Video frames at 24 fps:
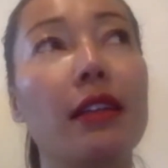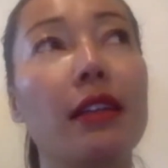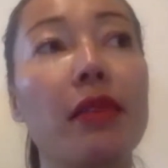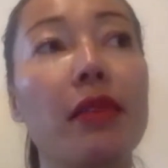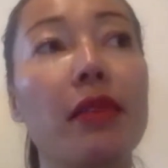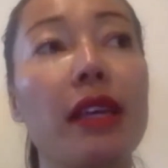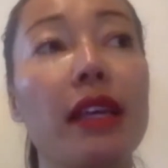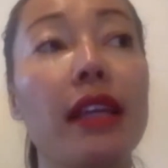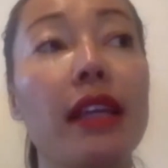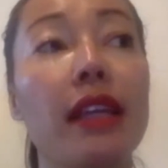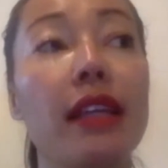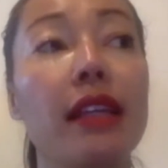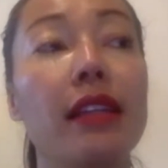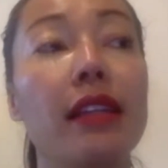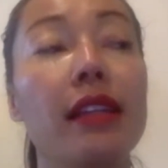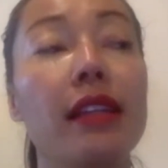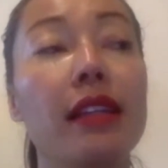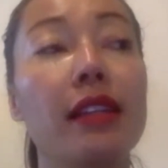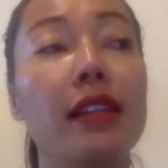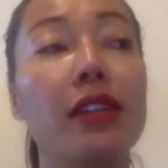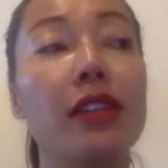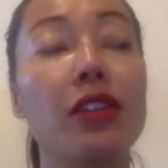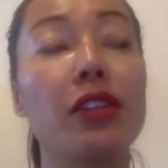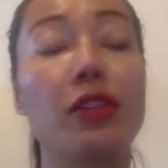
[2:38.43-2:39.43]

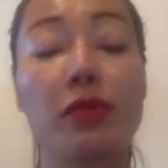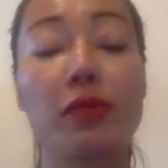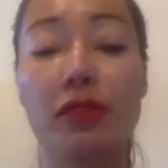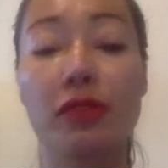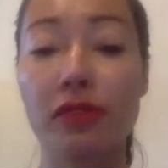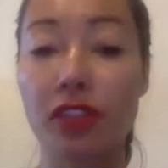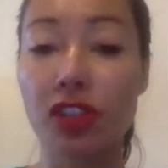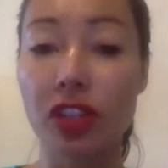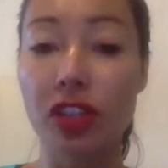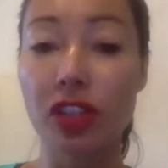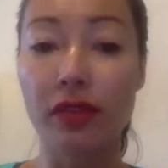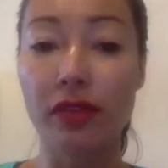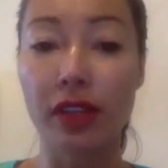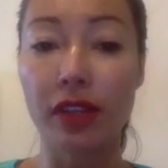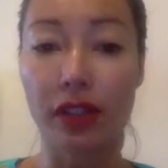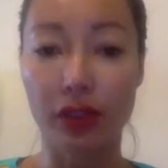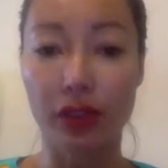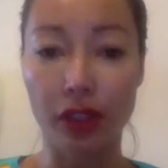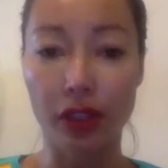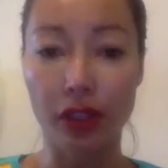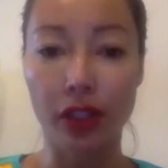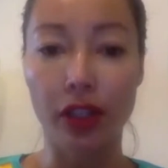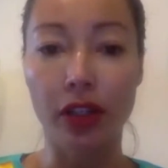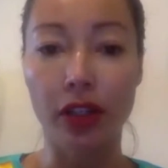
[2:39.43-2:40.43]
in terms of achieving
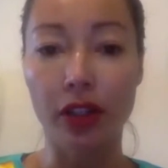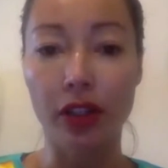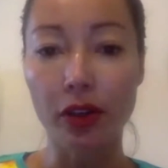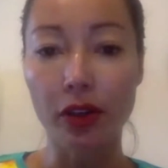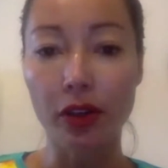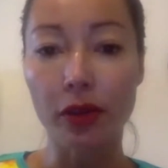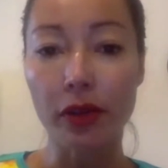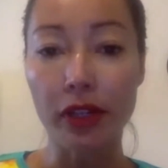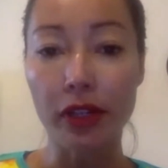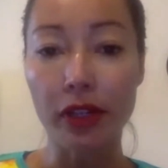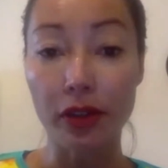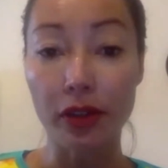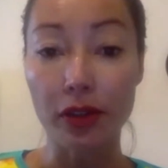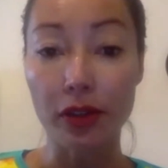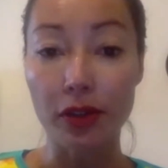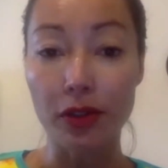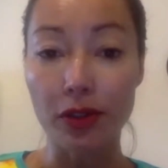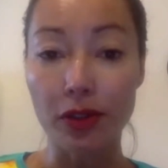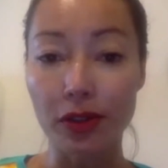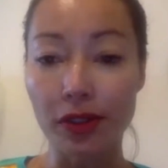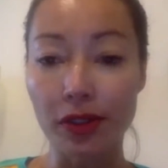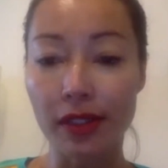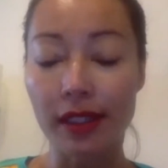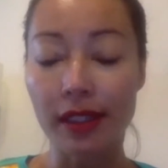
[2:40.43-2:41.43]
their career
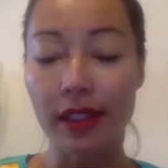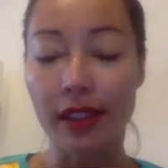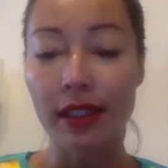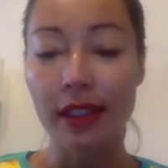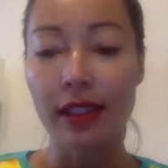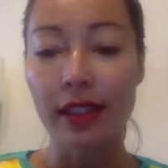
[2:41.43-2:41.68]
goals.